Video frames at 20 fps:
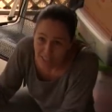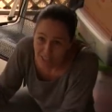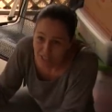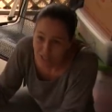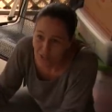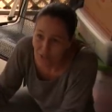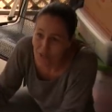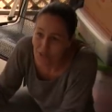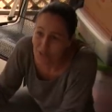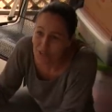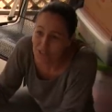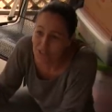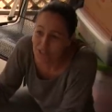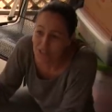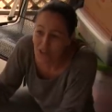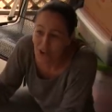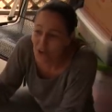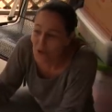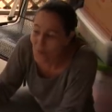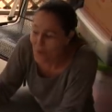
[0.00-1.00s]
So there's
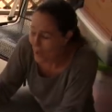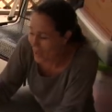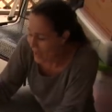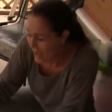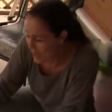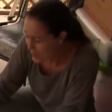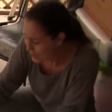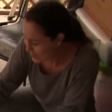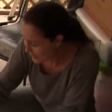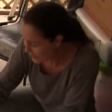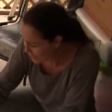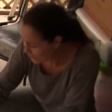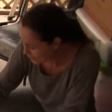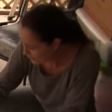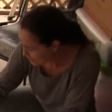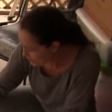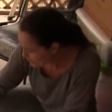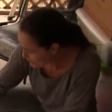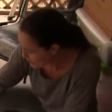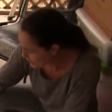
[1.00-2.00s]
no way, I mean, it
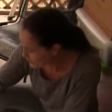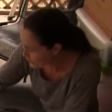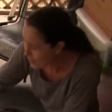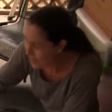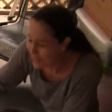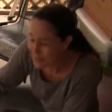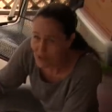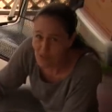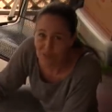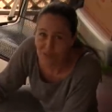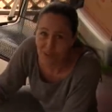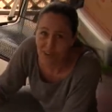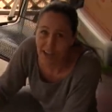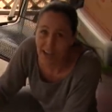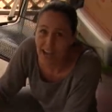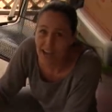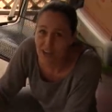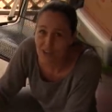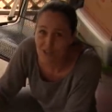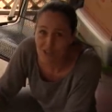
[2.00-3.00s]
would have been well over a
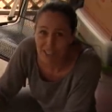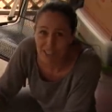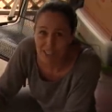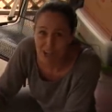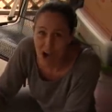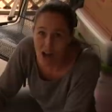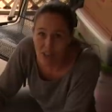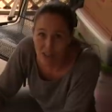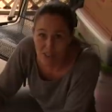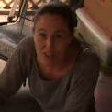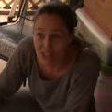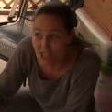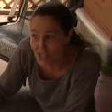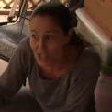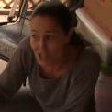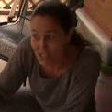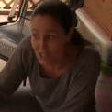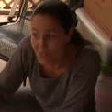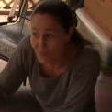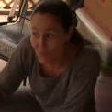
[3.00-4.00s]
$100
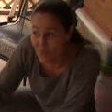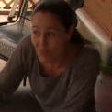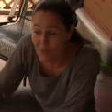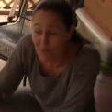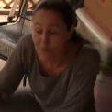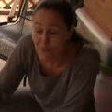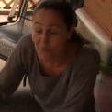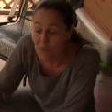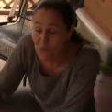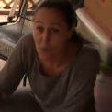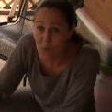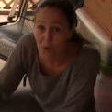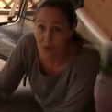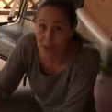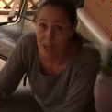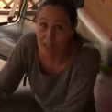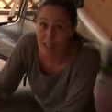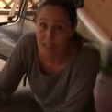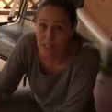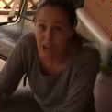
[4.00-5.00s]
just for the floor
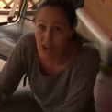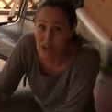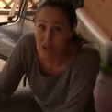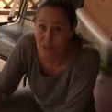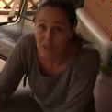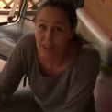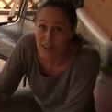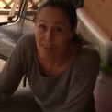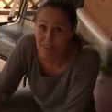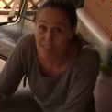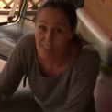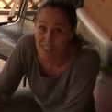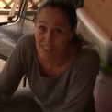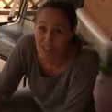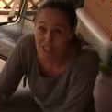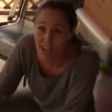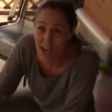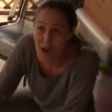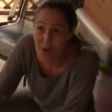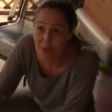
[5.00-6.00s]
alone of this
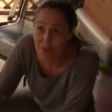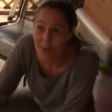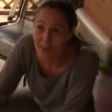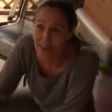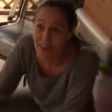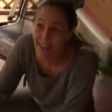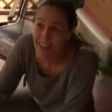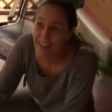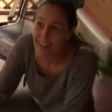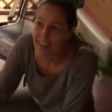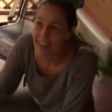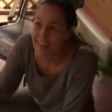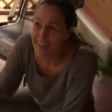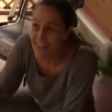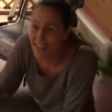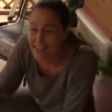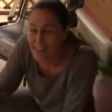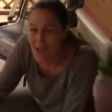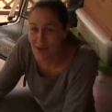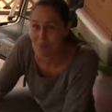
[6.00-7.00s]
shower. And
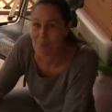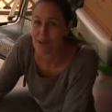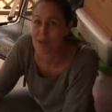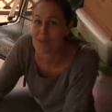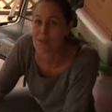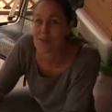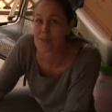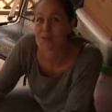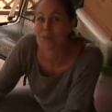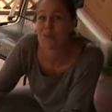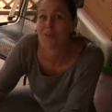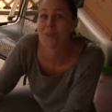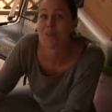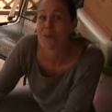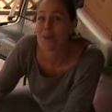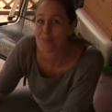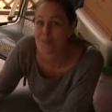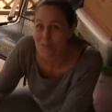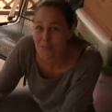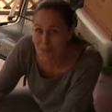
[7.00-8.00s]
I got my whole
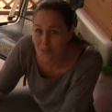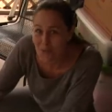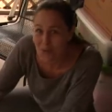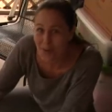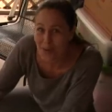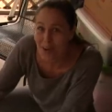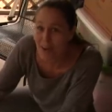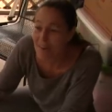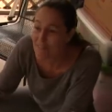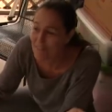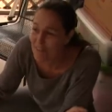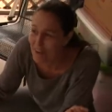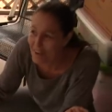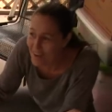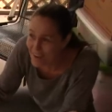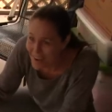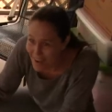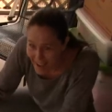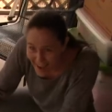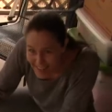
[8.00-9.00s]
floor for
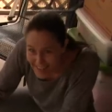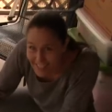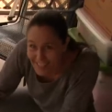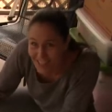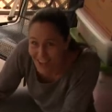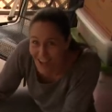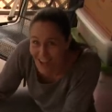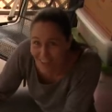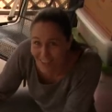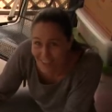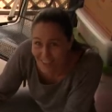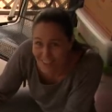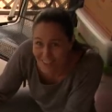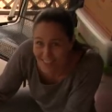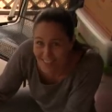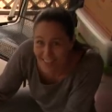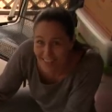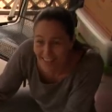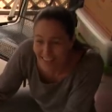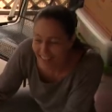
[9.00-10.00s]

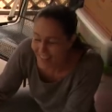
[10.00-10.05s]
$9.